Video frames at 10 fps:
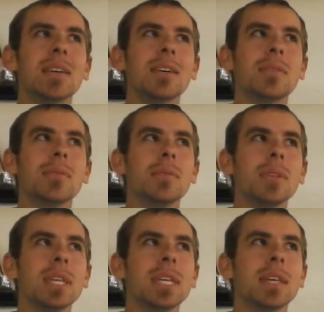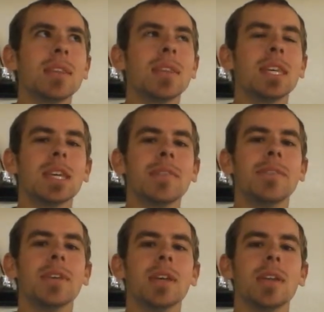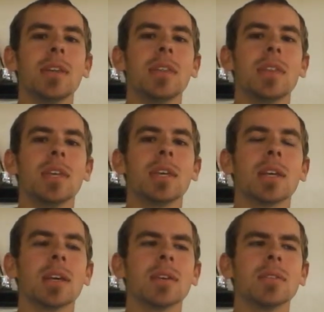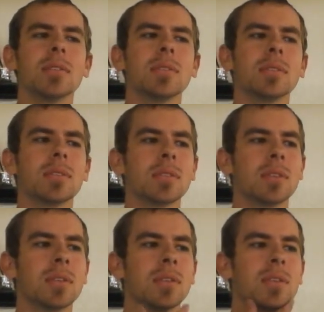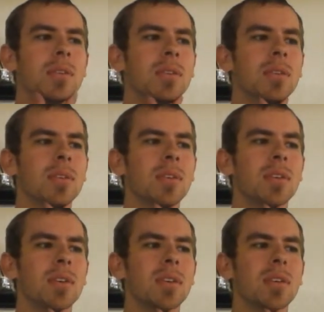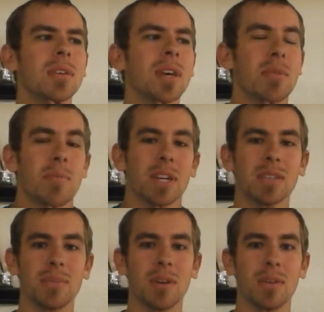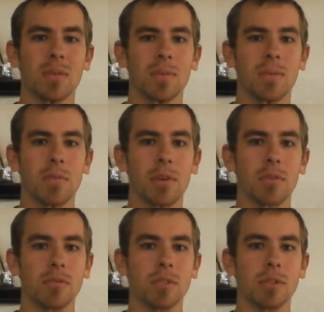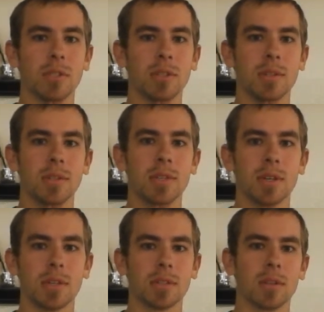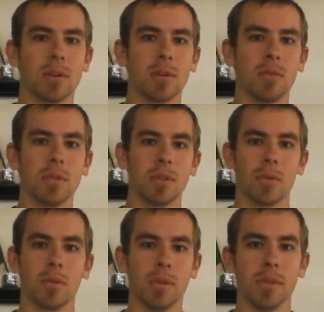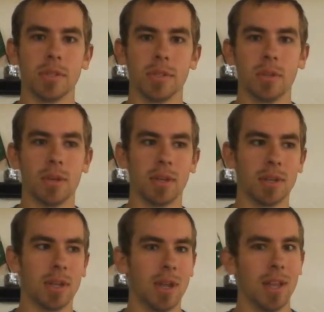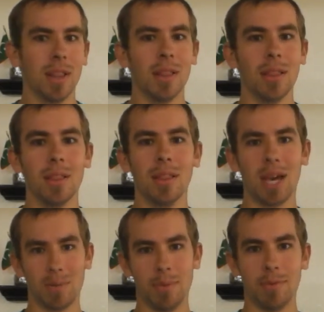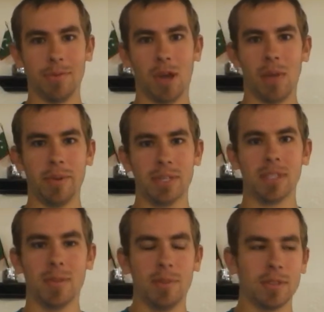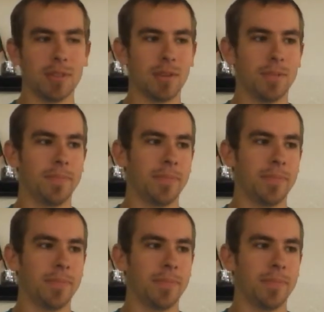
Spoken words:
I really can't think of anything else. I went back to one of my old churches that I started going to earlier this year, and a lot of people were very happy to see me, so